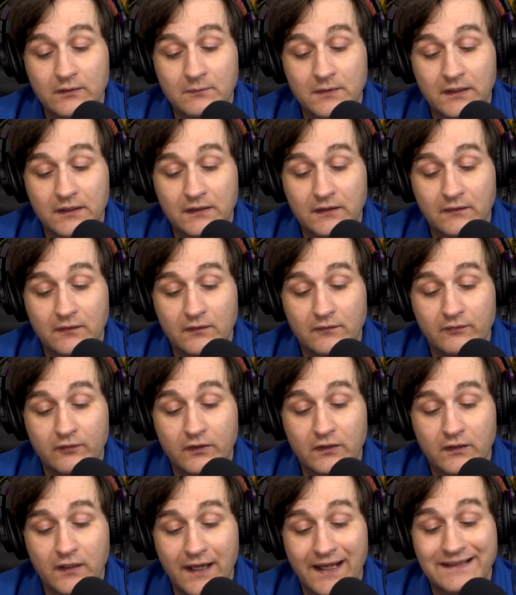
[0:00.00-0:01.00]

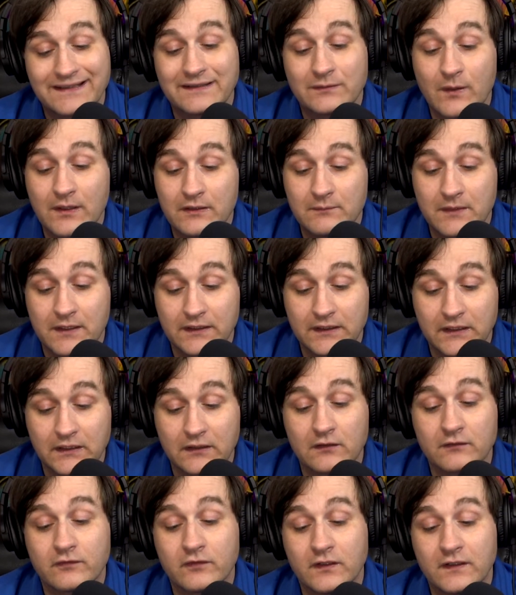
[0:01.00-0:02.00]

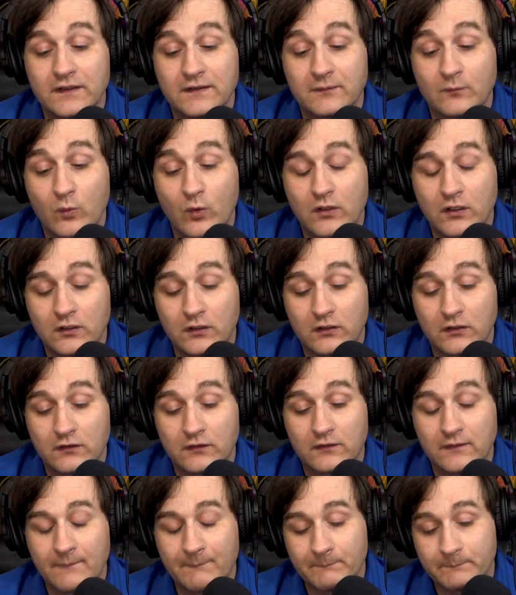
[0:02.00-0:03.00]
making for his workers.